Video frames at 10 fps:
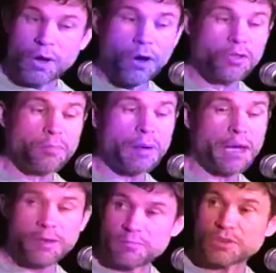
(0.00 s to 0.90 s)
Oh, the
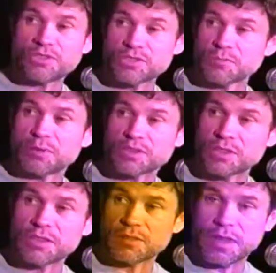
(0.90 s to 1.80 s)
band participates.
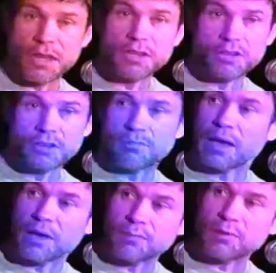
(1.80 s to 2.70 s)
Any good
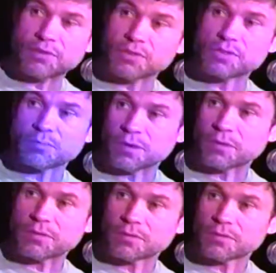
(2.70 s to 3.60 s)
band
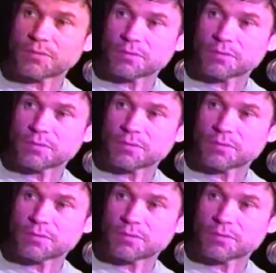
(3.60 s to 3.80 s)
participates.